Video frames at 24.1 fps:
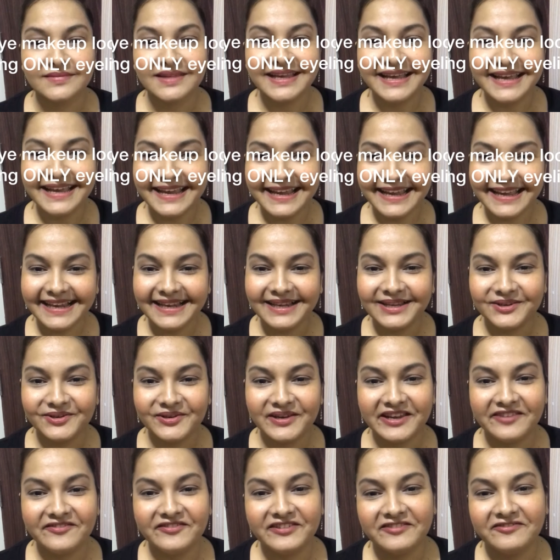Hello
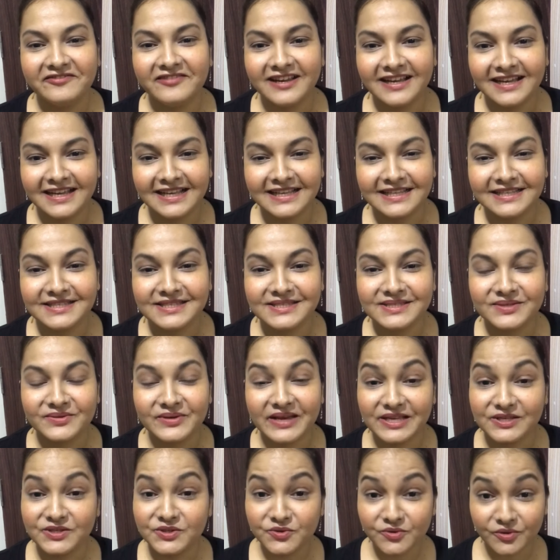everyone. So
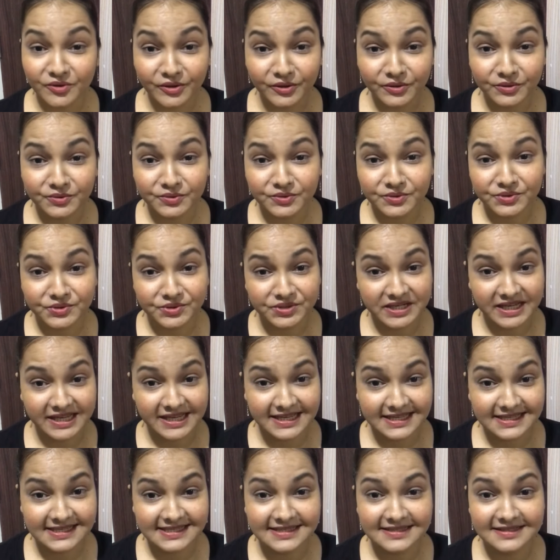as you all know,
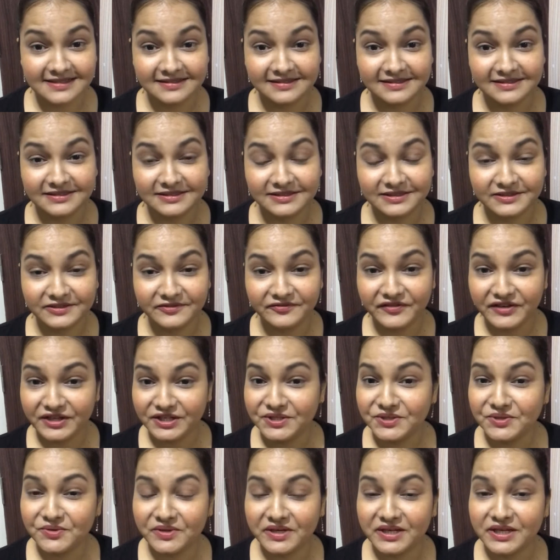today's
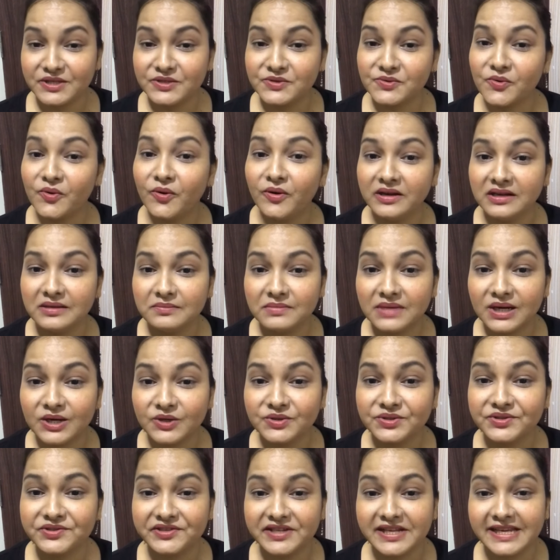video is all
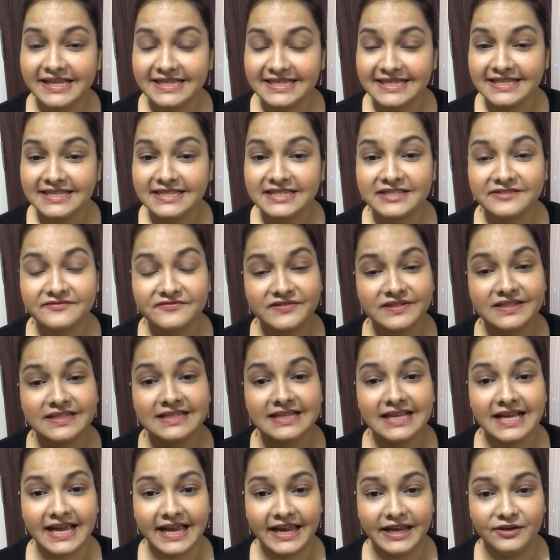about creating
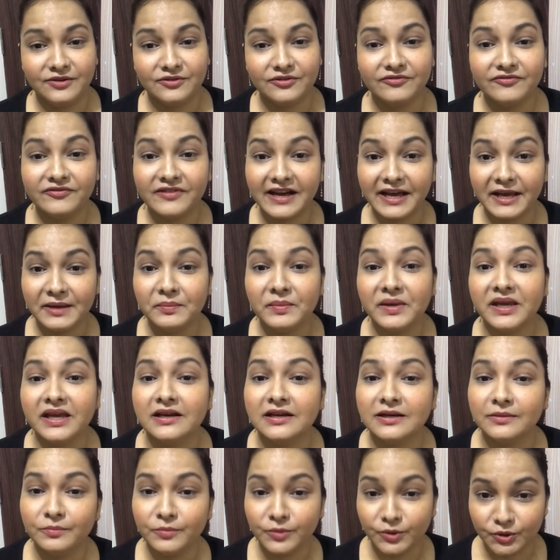different kind of eye
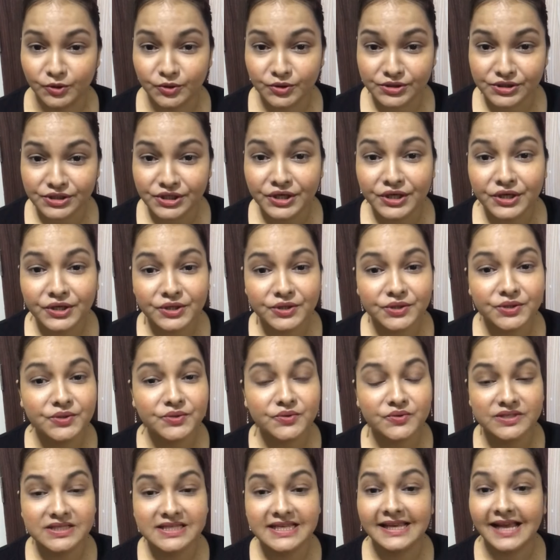makeup looks
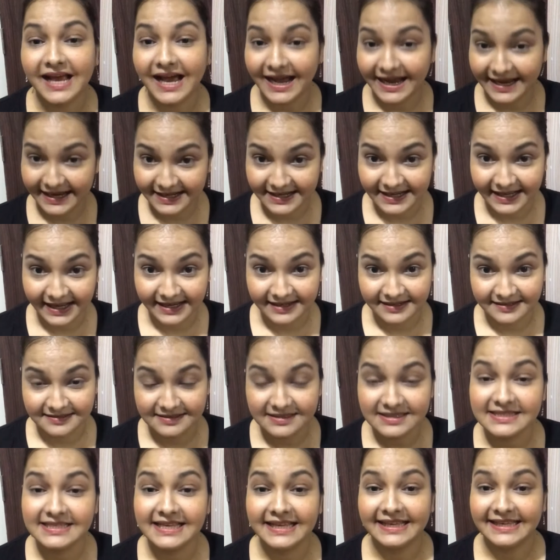using
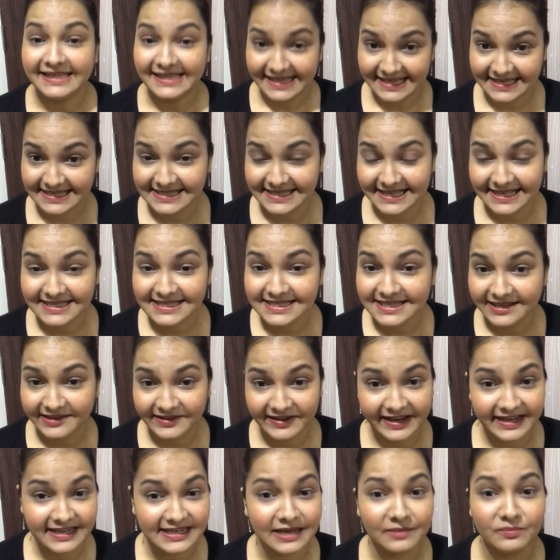eyeliners. And yes, that's
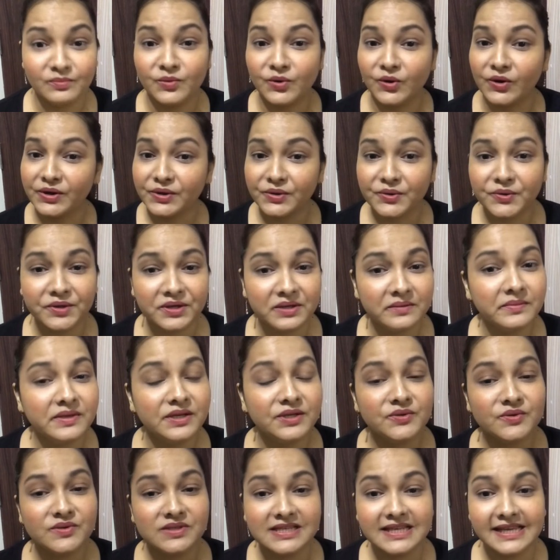correct, I'm not going to be
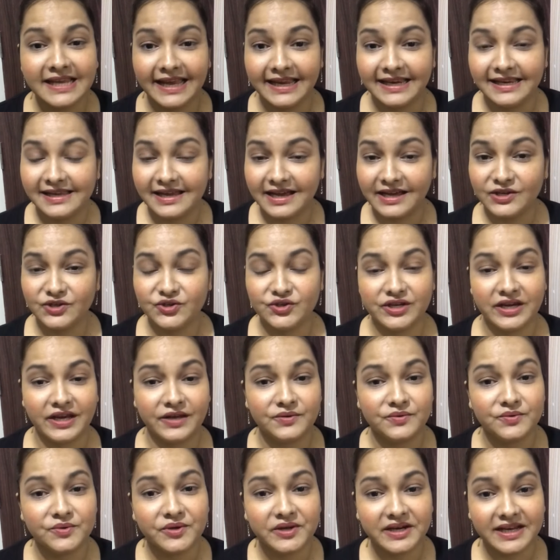using any
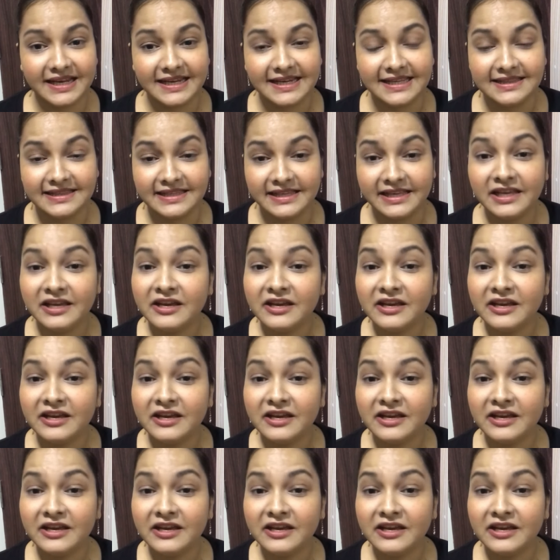eyeshadow or anything.